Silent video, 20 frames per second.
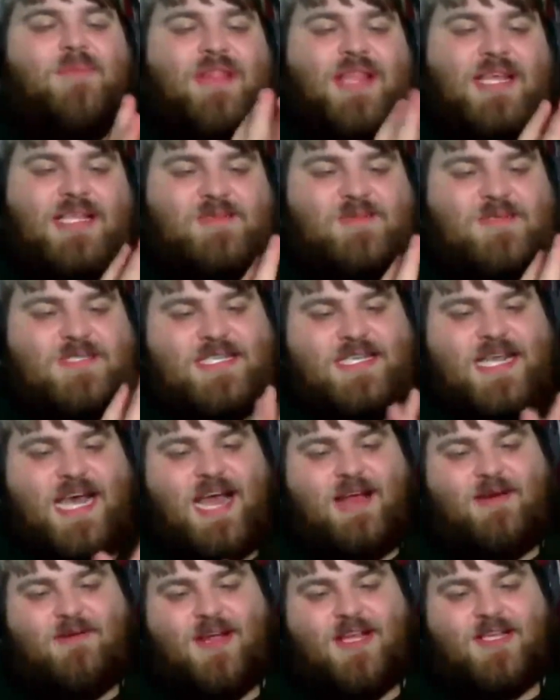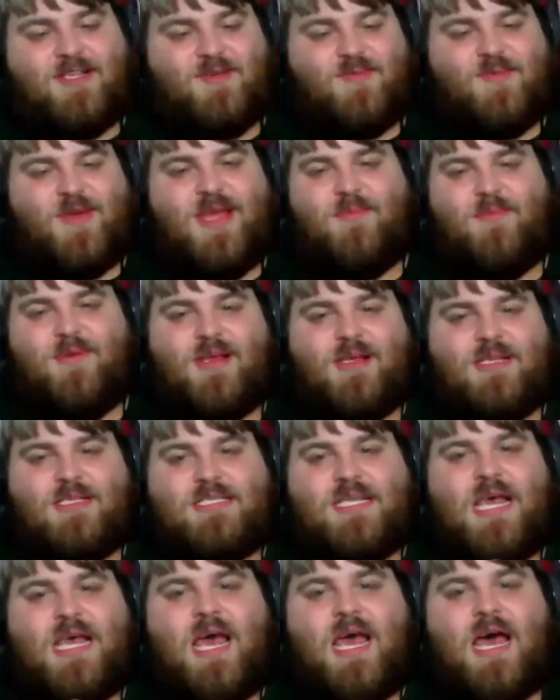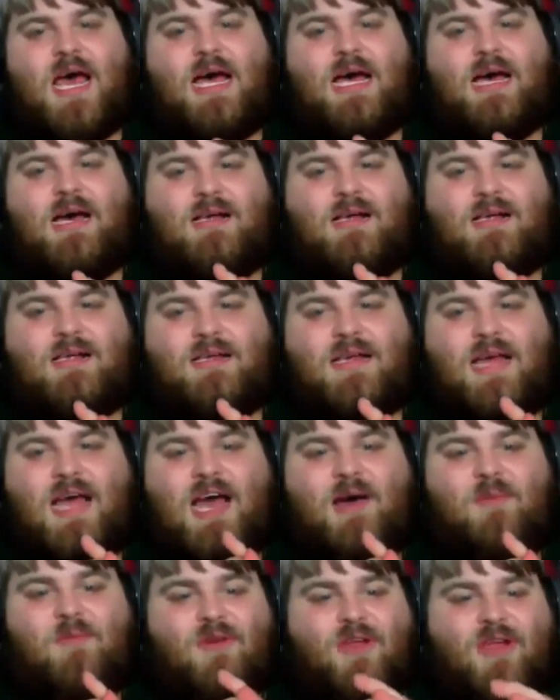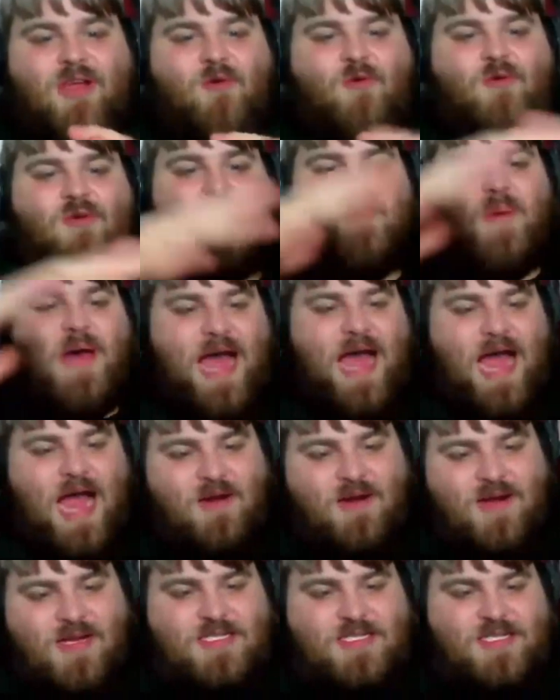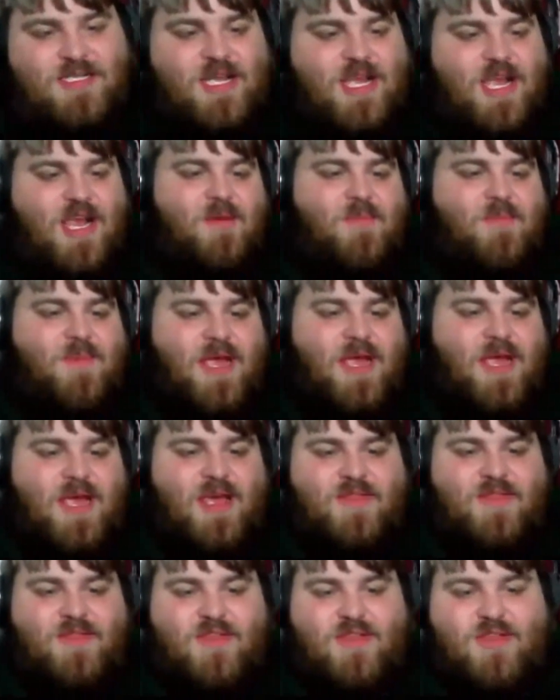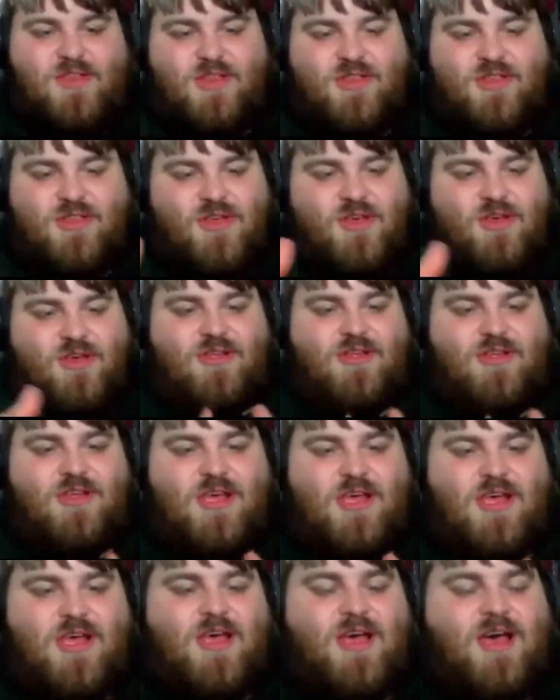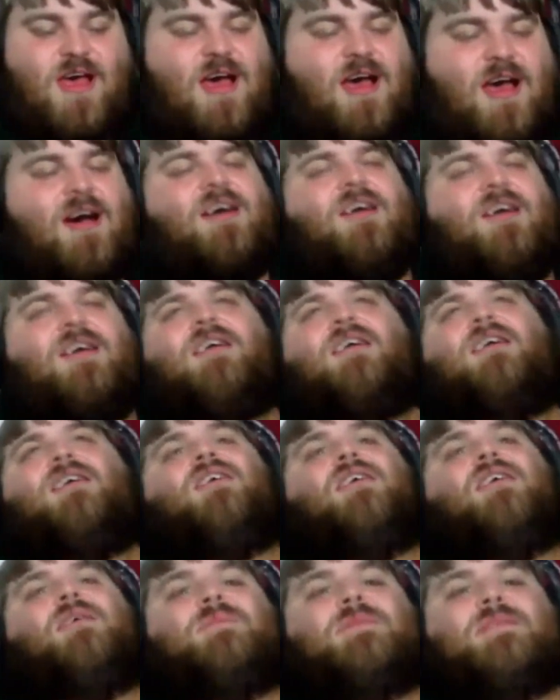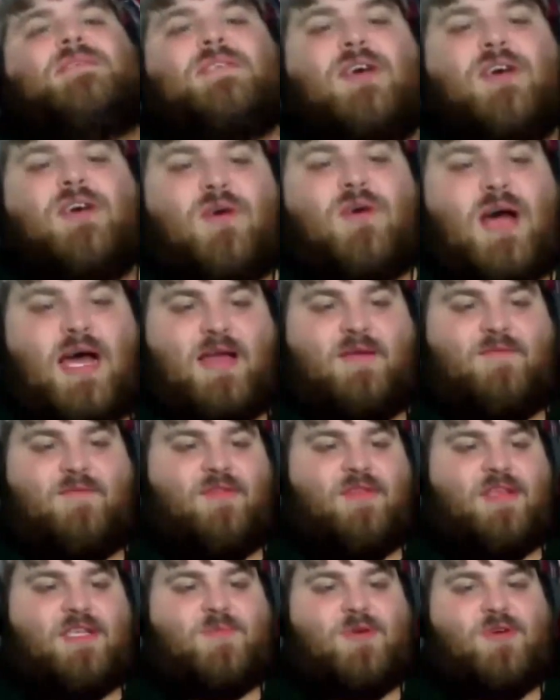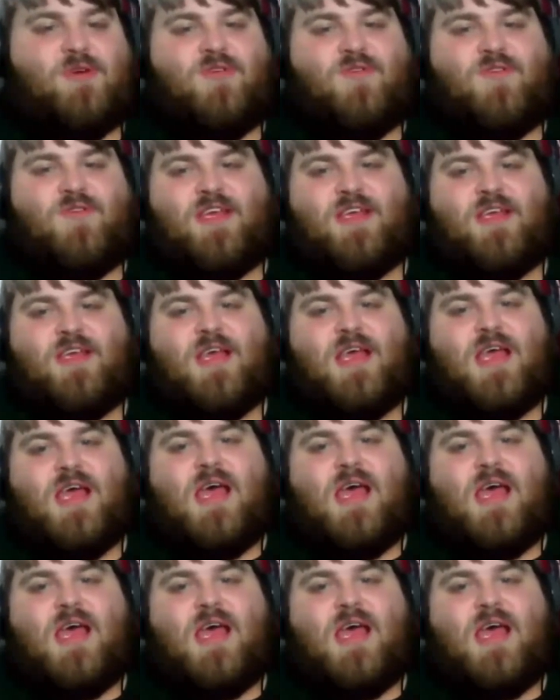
But this was a tight race for me because I'm gonna go with Pirates of the Caribbean. I'm so hyped for this movie.